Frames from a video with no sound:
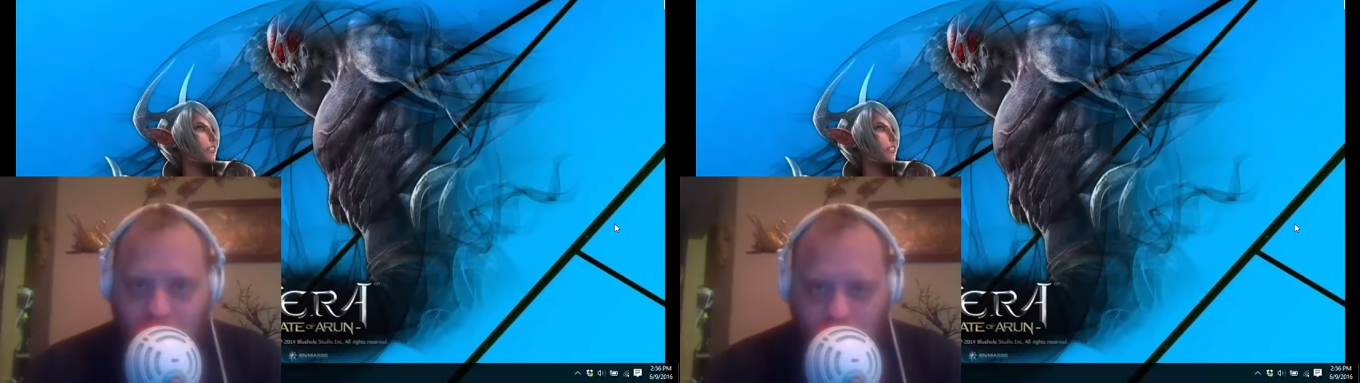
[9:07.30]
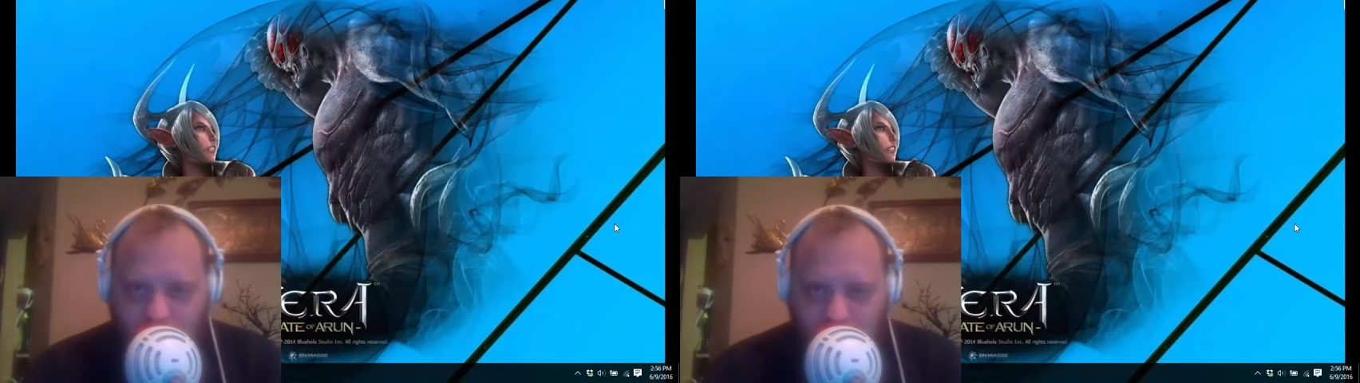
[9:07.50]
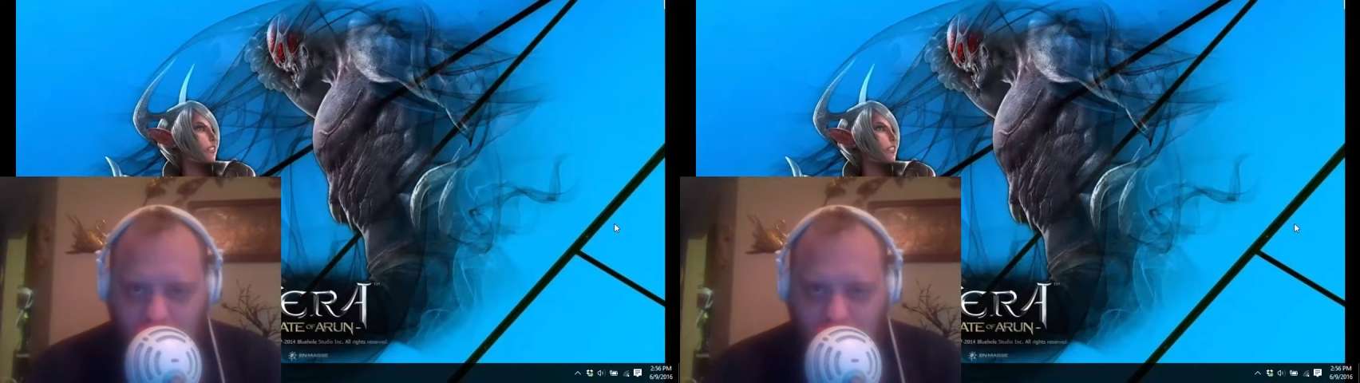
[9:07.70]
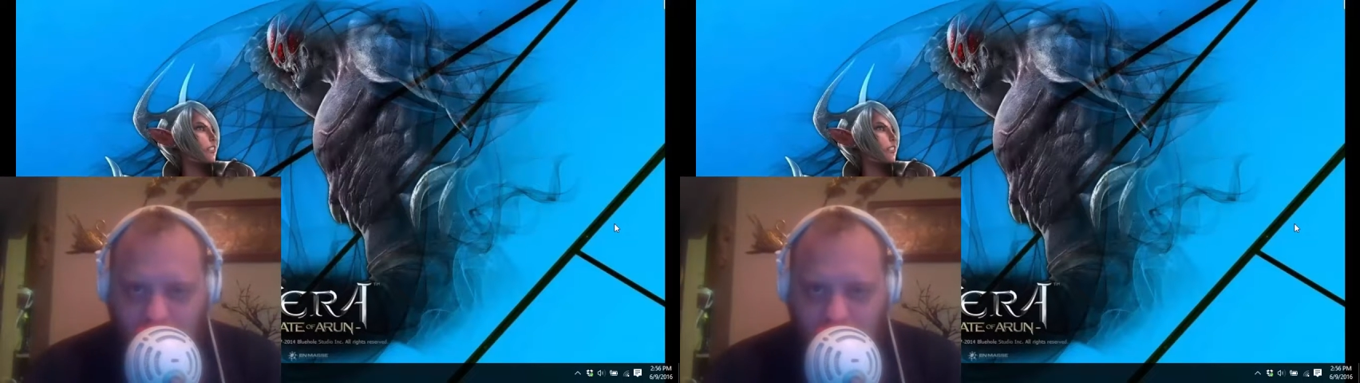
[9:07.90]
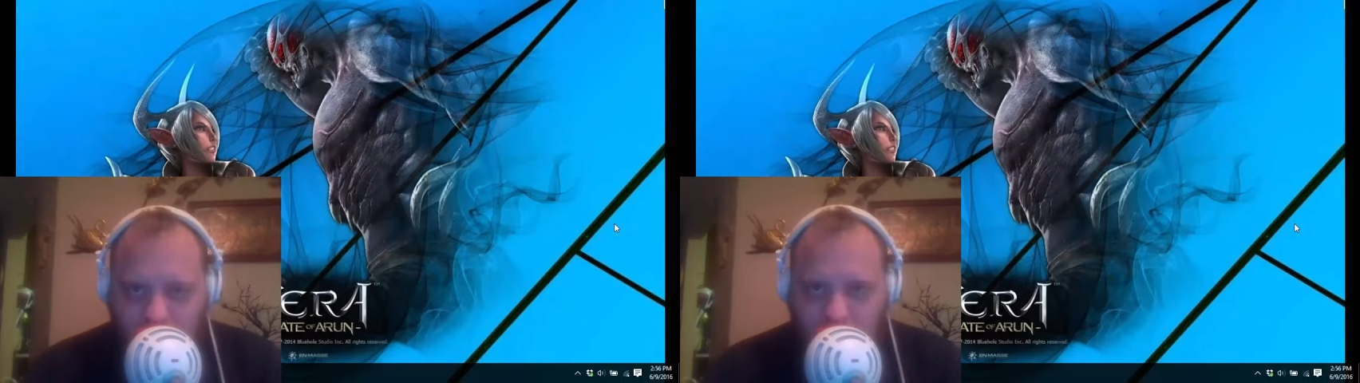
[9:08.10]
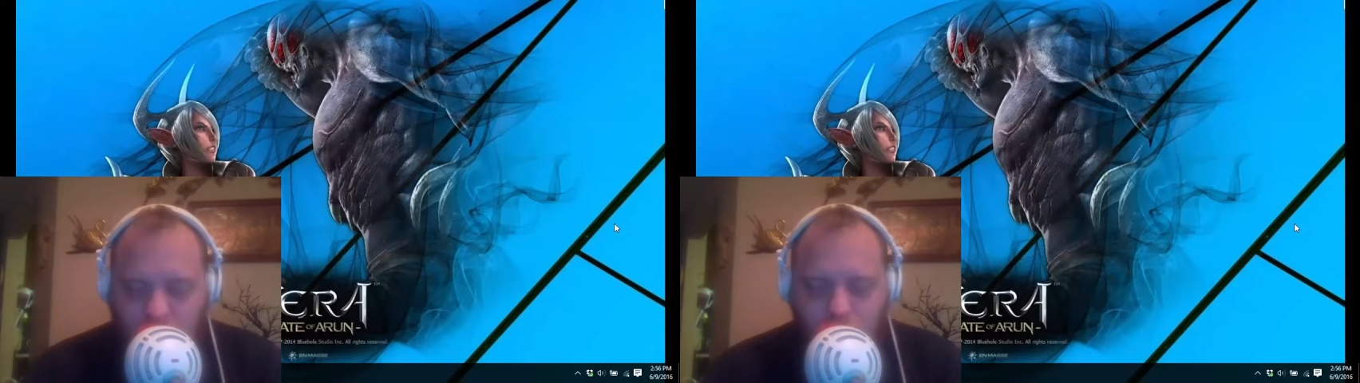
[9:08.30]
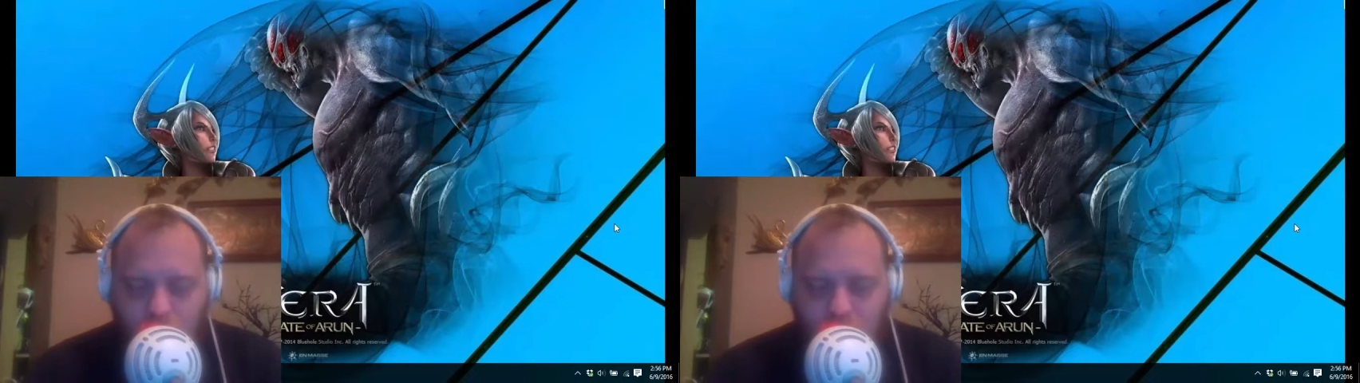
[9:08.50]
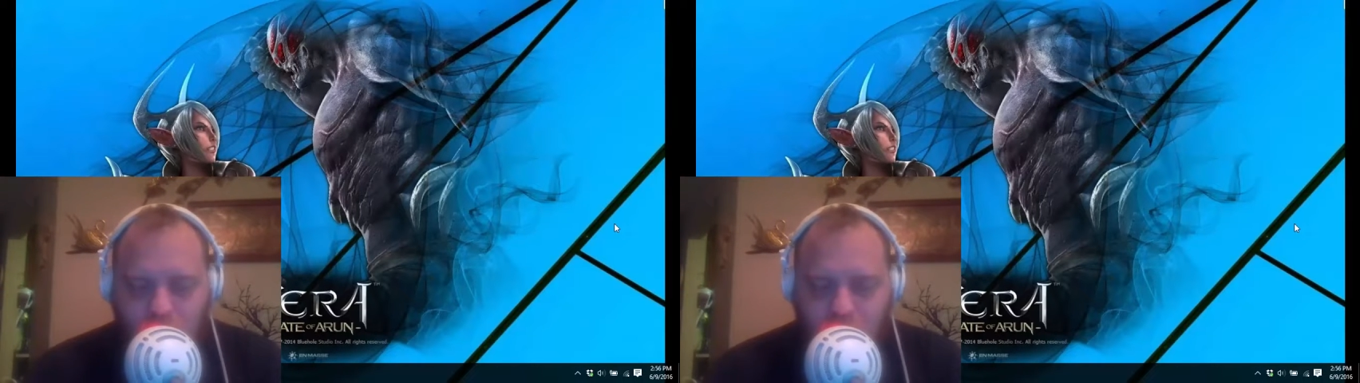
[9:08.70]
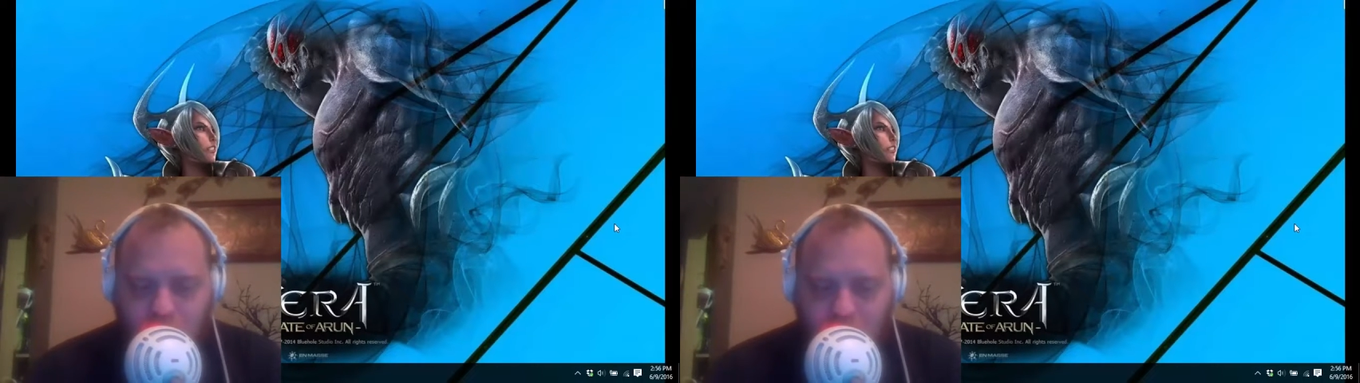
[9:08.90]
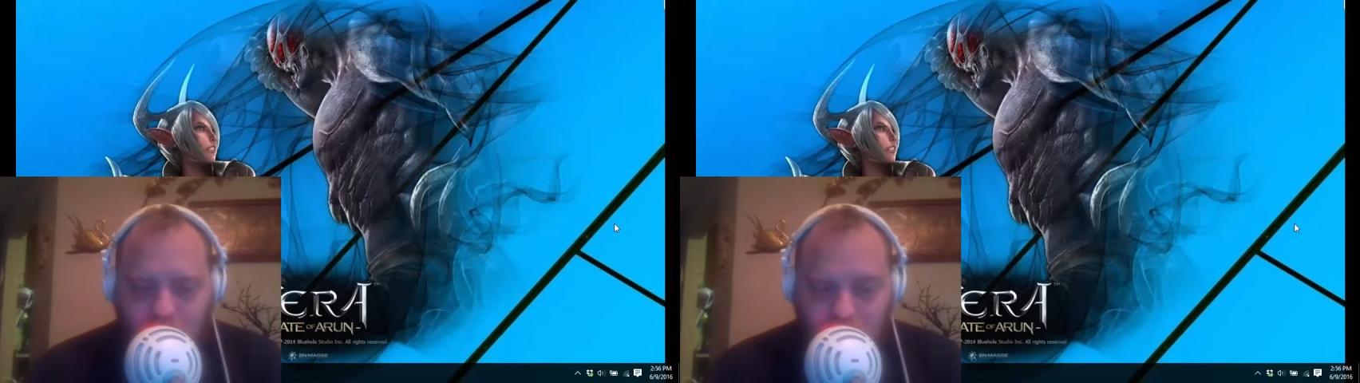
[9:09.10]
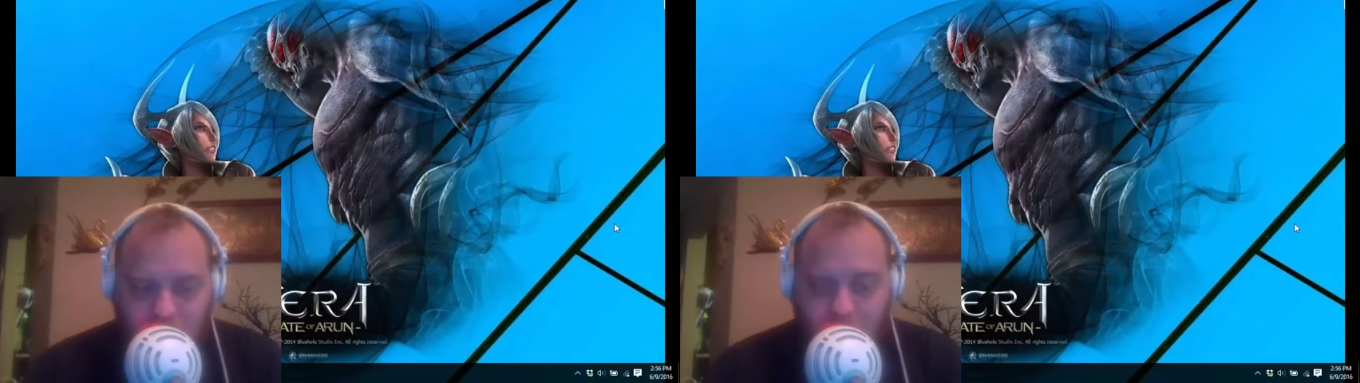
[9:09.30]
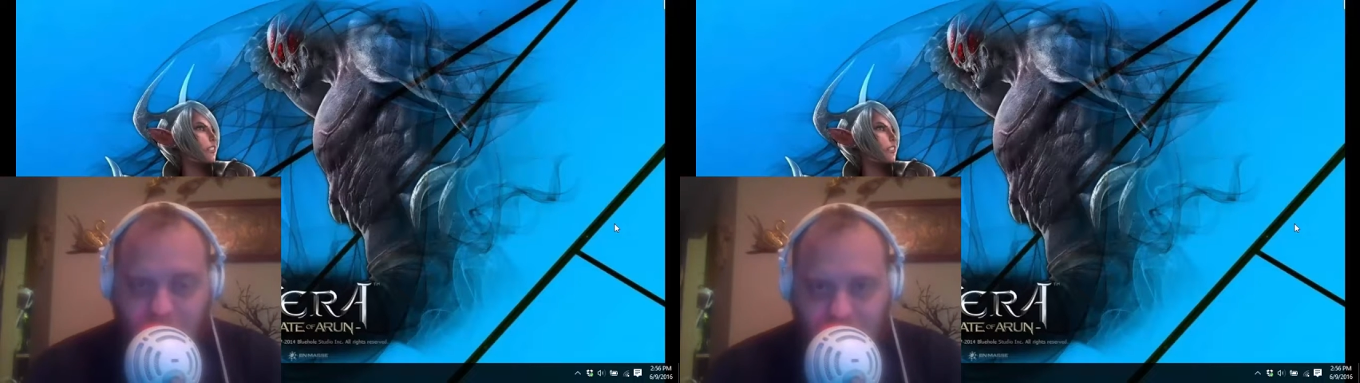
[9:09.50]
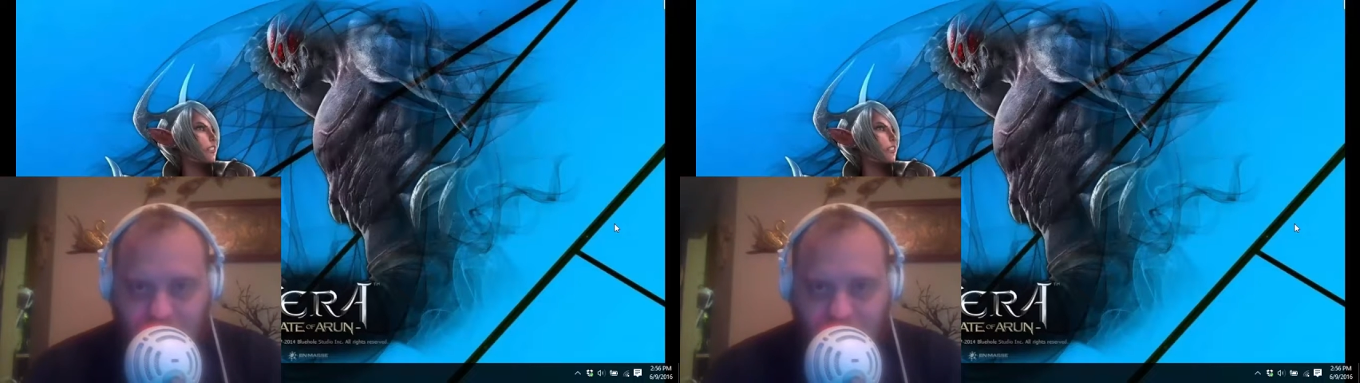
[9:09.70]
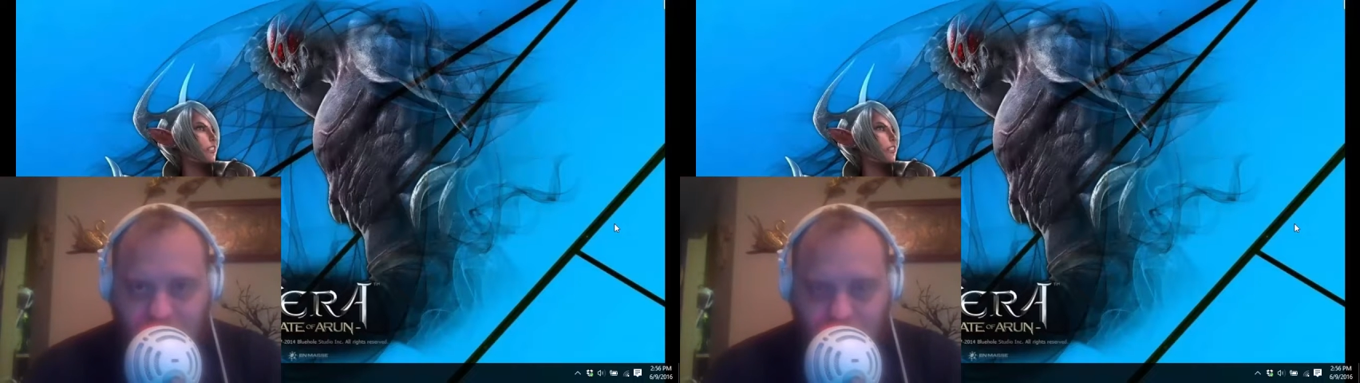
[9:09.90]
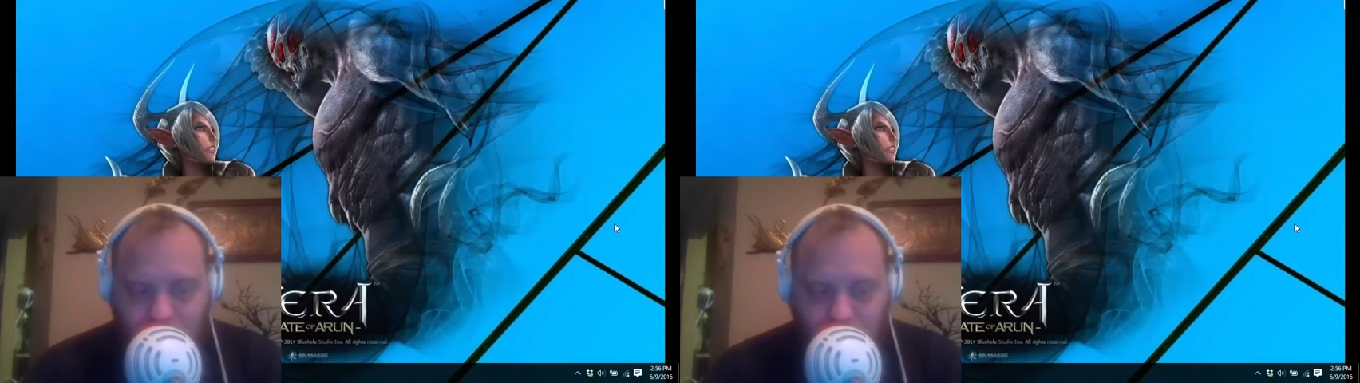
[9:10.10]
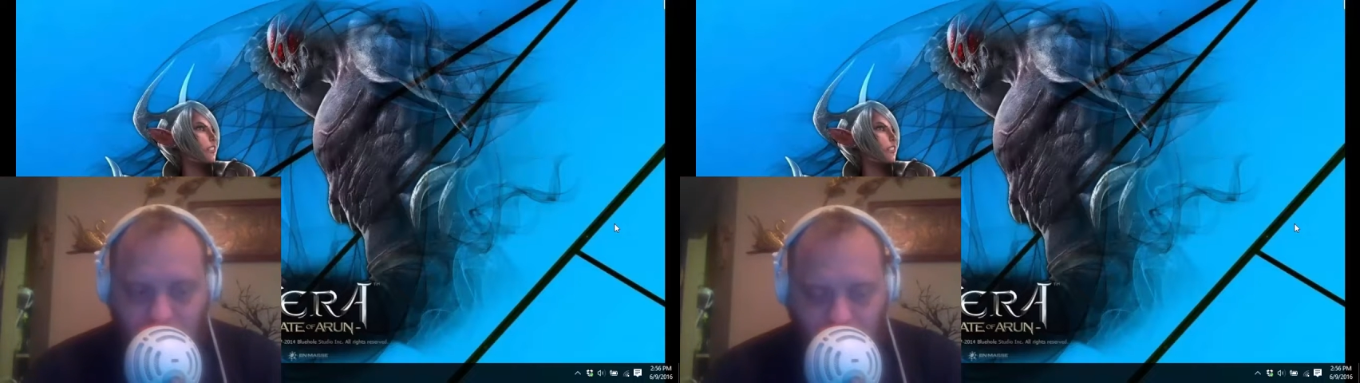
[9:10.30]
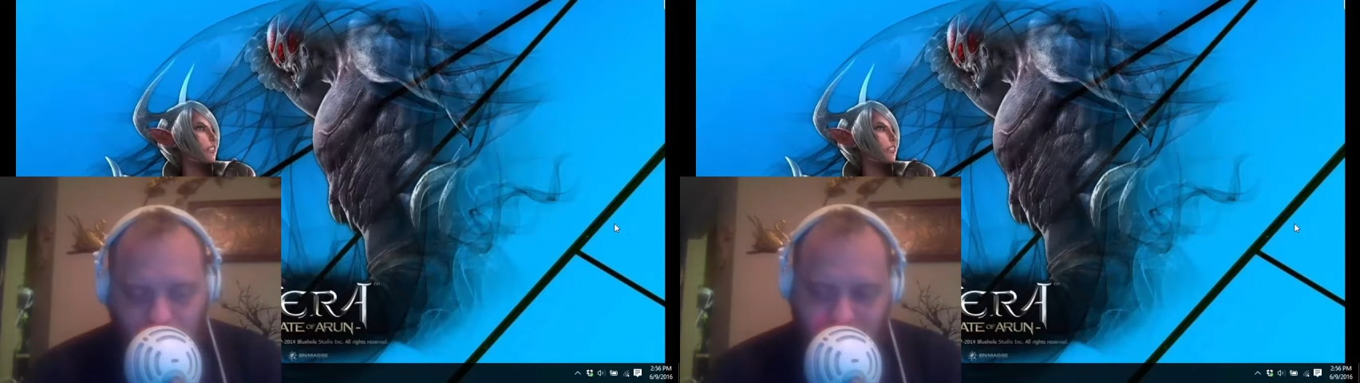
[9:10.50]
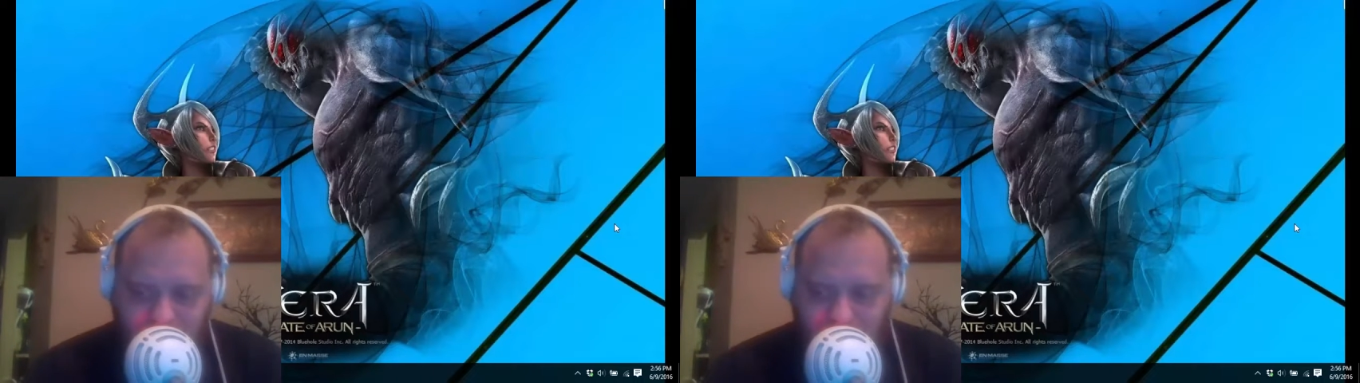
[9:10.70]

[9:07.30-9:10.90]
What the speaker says: Nobody's mouth can be seen.